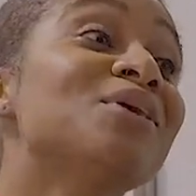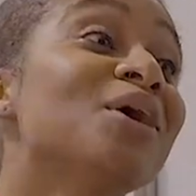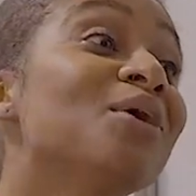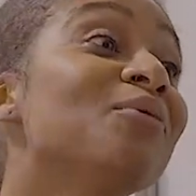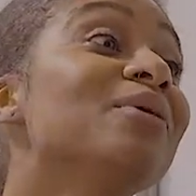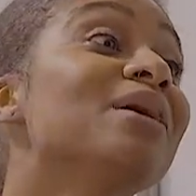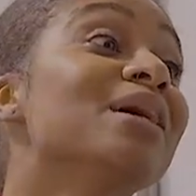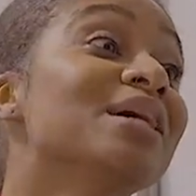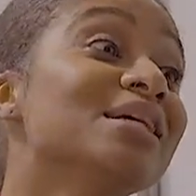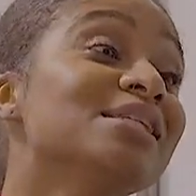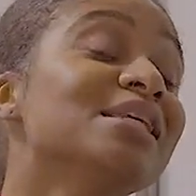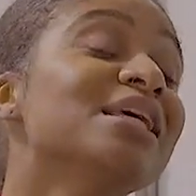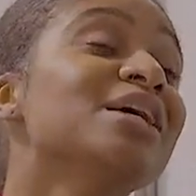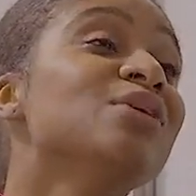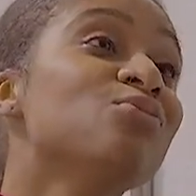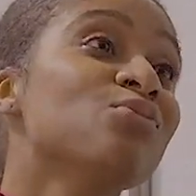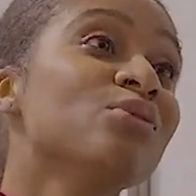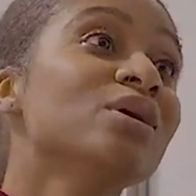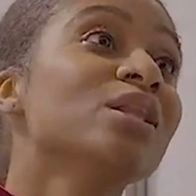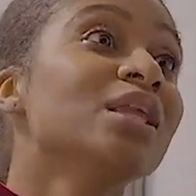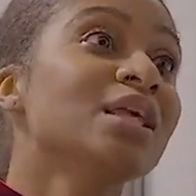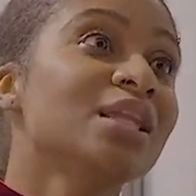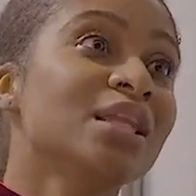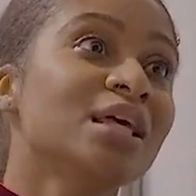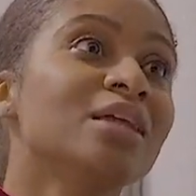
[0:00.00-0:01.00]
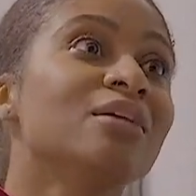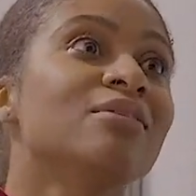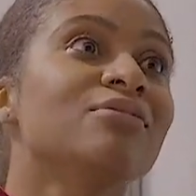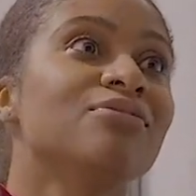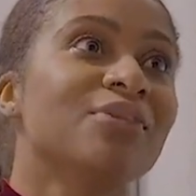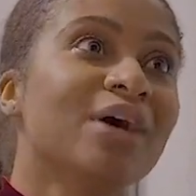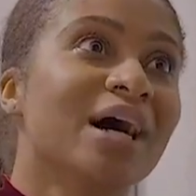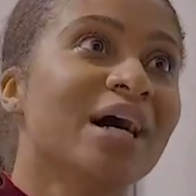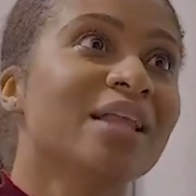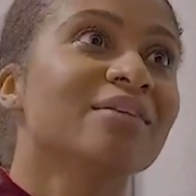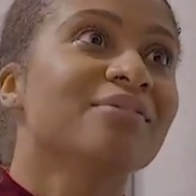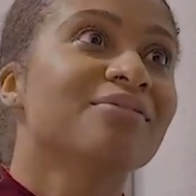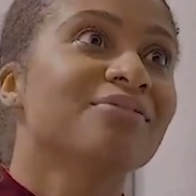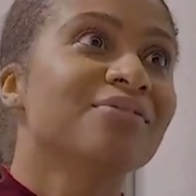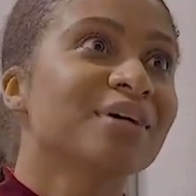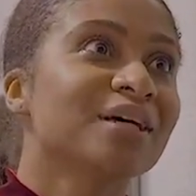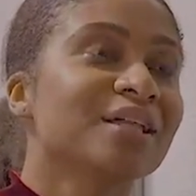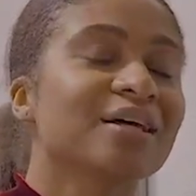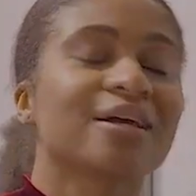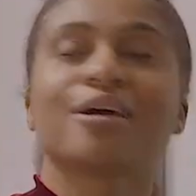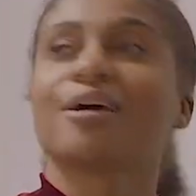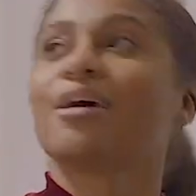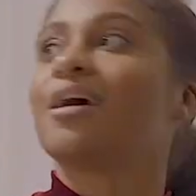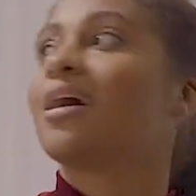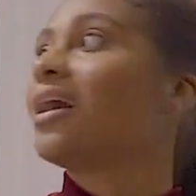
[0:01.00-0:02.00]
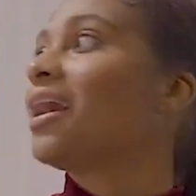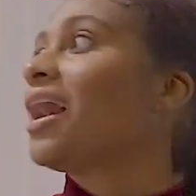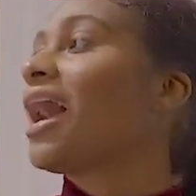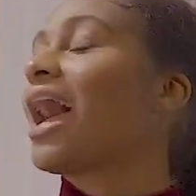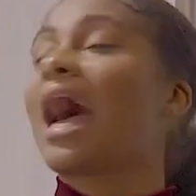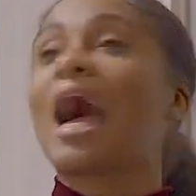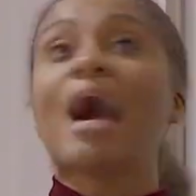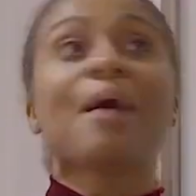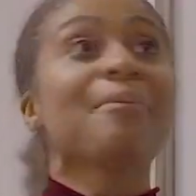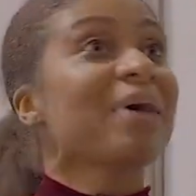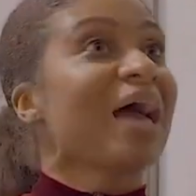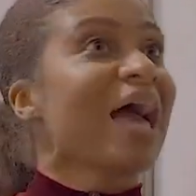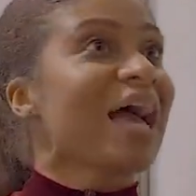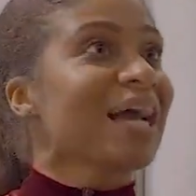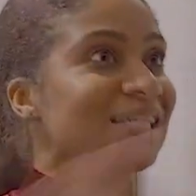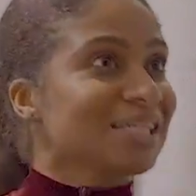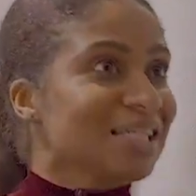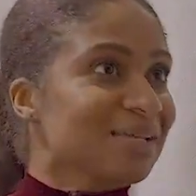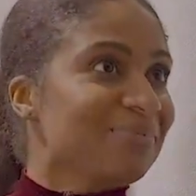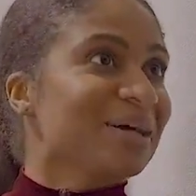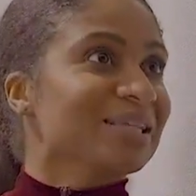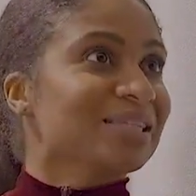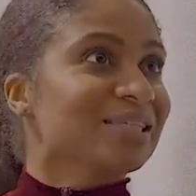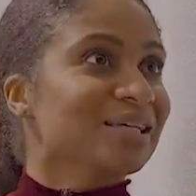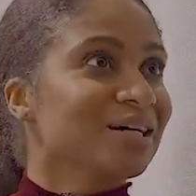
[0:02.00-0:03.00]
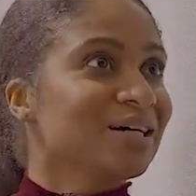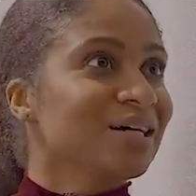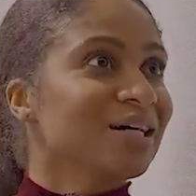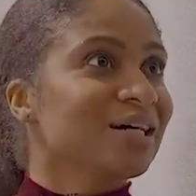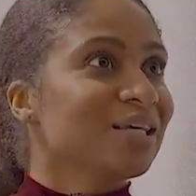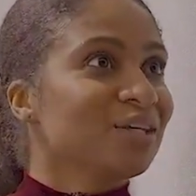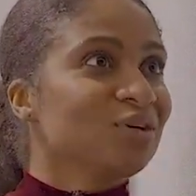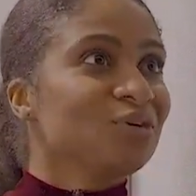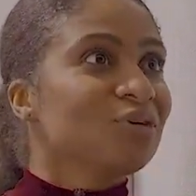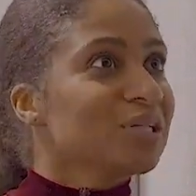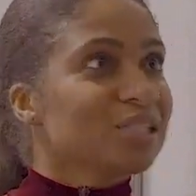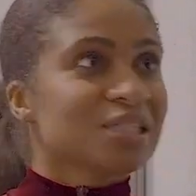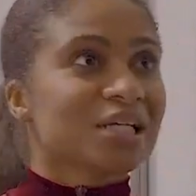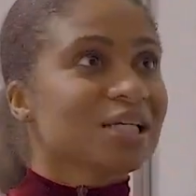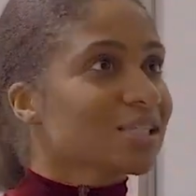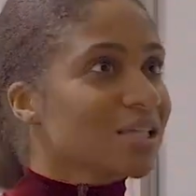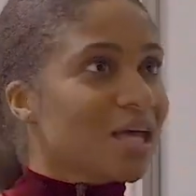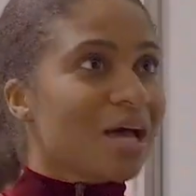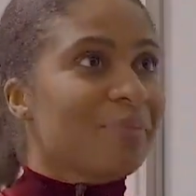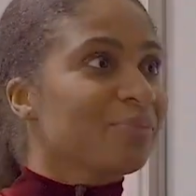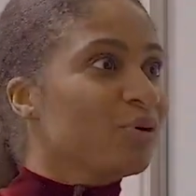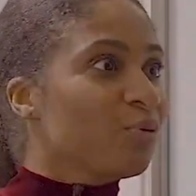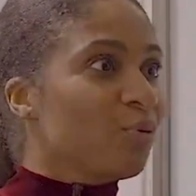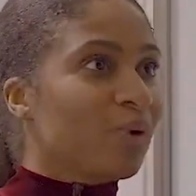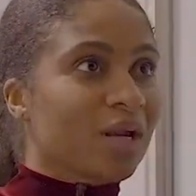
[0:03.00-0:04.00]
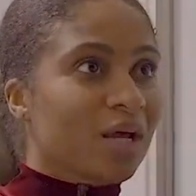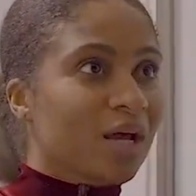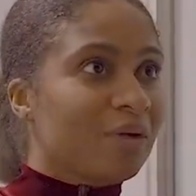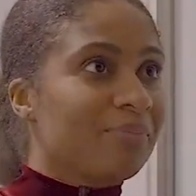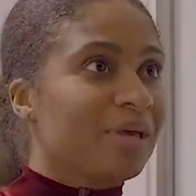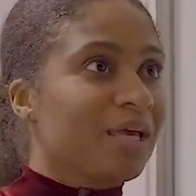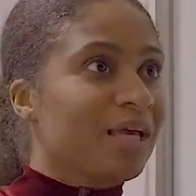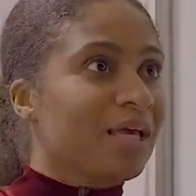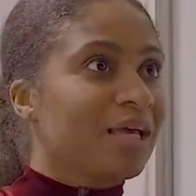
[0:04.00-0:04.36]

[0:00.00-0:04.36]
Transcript: you know what? Because he really need a father figure actually about to cook, you can just come. You want to